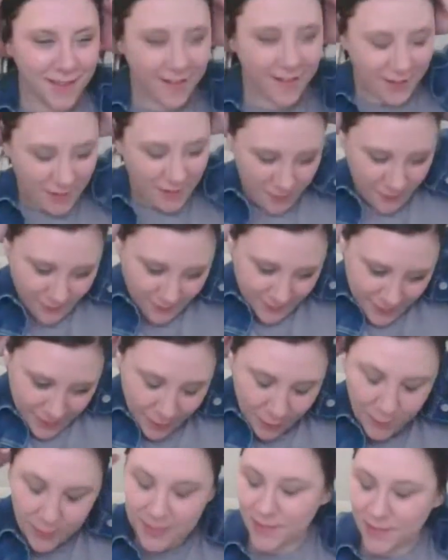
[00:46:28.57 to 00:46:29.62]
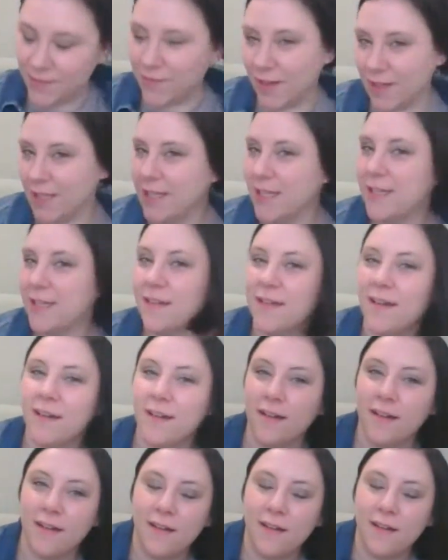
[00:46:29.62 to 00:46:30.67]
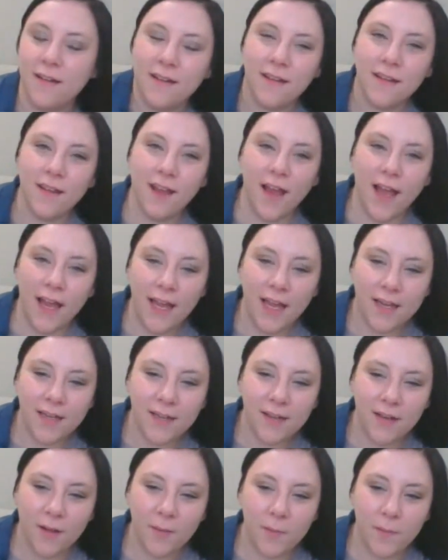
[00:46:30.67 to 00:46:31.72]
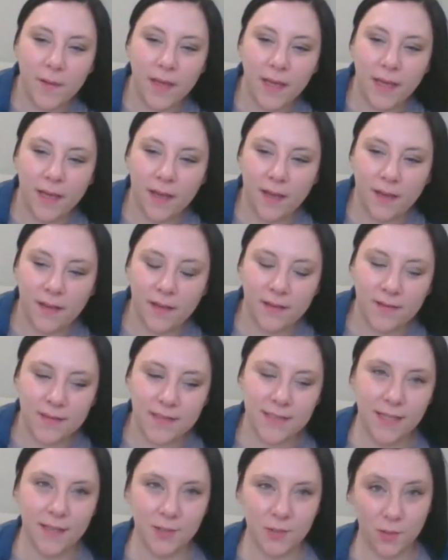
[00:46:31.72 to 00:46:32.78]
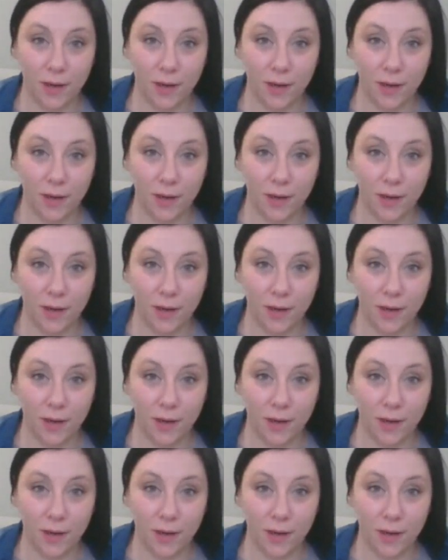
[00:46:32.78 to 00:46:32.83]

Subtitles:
What's funny? I ended up at C.H.